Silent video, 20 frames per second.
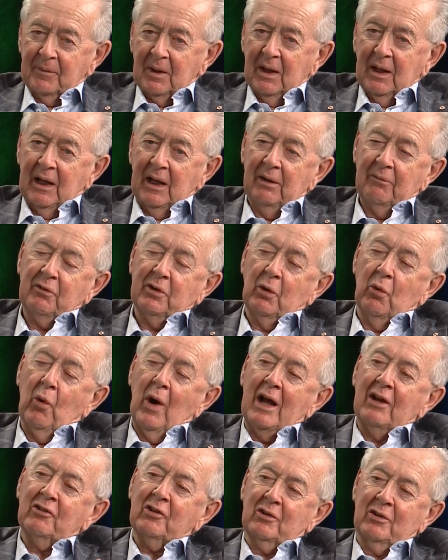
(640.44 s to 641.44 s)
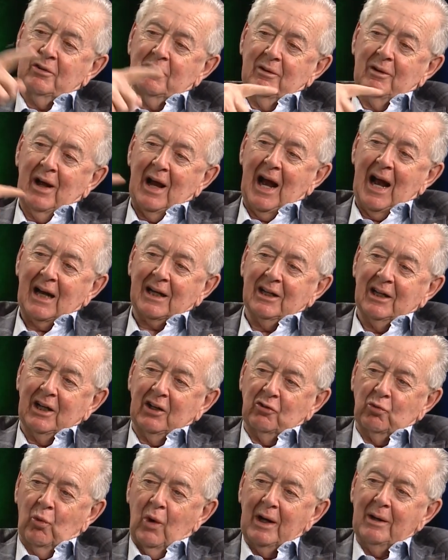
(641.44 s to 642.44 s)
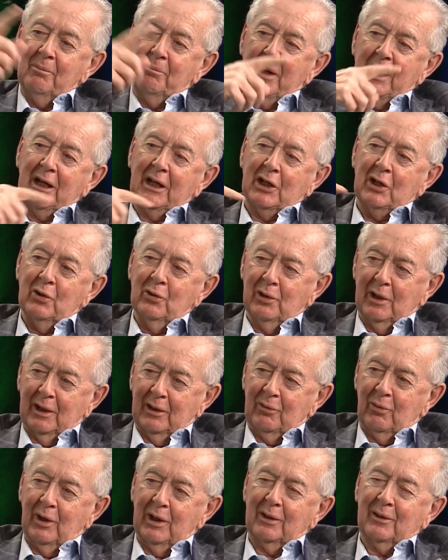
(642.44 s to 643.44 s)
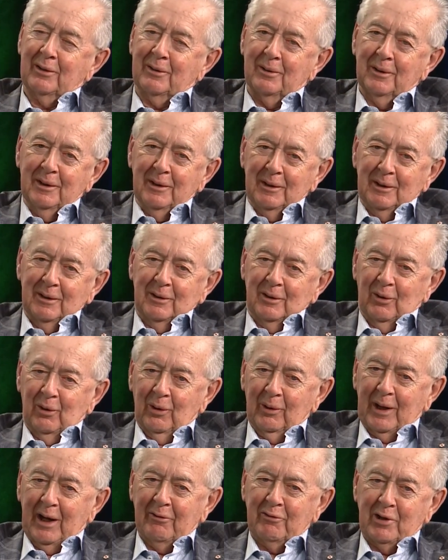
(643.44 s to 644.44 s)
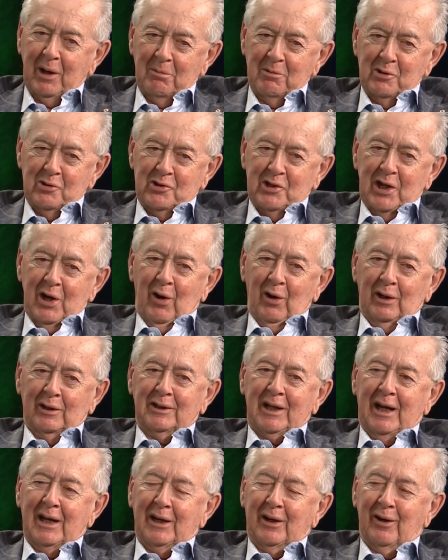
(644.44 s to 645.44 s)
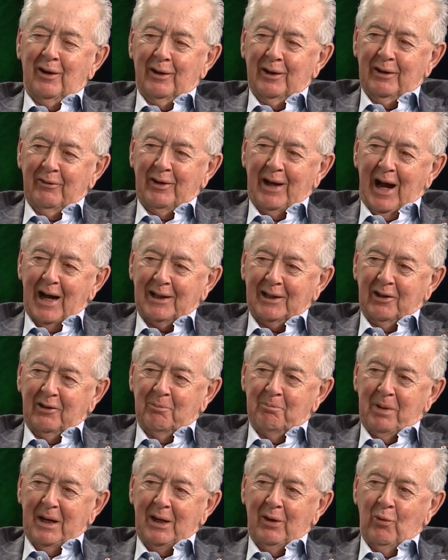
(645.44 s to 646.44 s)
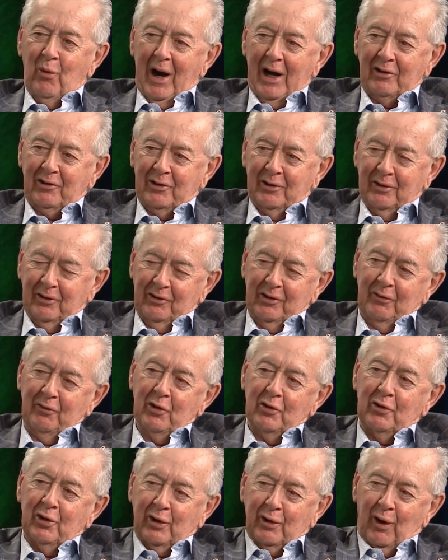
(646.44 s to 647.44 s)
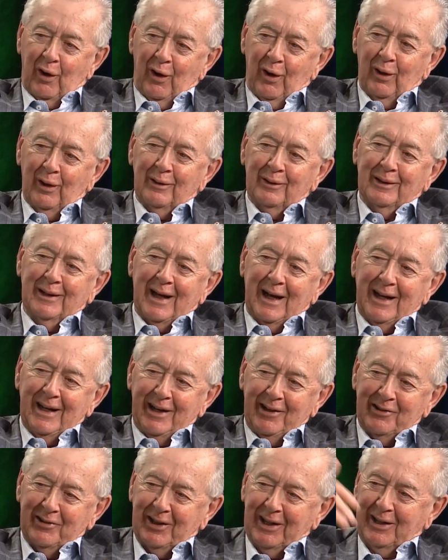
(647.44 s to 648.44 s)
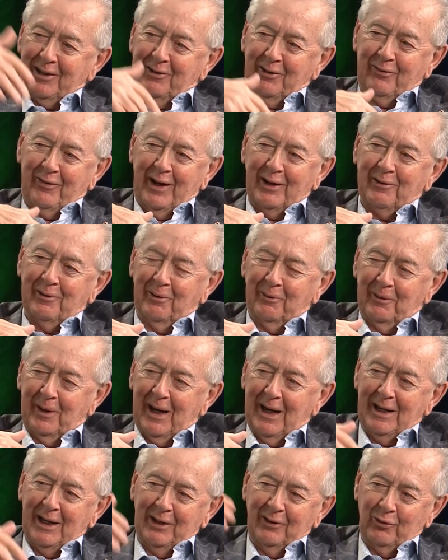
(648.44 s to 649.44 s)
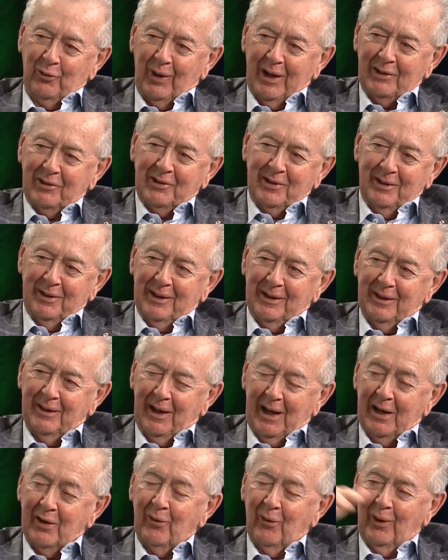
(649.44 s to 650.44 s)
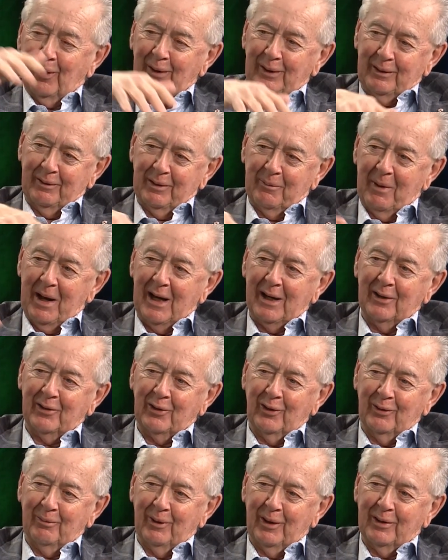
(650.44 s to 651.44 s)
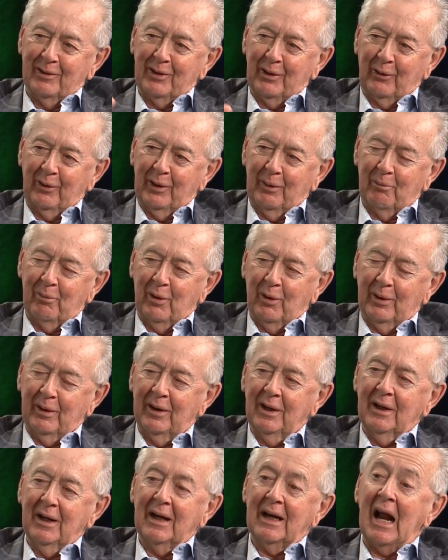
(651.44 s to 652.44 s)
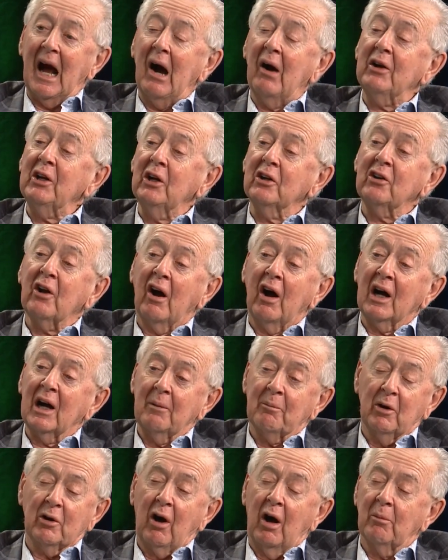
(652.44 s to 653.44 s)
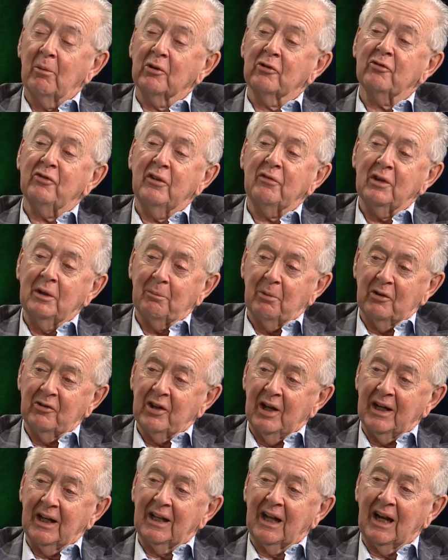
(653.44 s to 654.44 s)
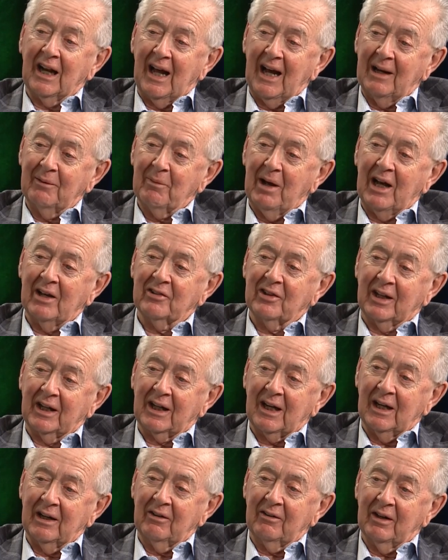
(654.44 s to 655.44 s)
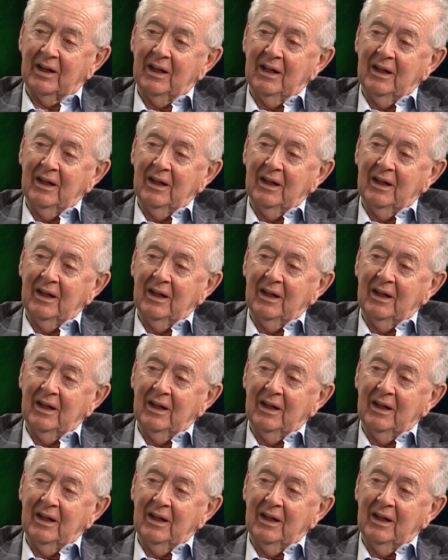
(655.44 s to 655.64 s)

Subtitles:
If the West acted as one big unit, what old F.W.G. Haltain called, if you act as big Westerners, if you took all 96 federal ridings west of and north of the Manitoba-Ontario border, now you're talking about almost 50% of the land mass of the country.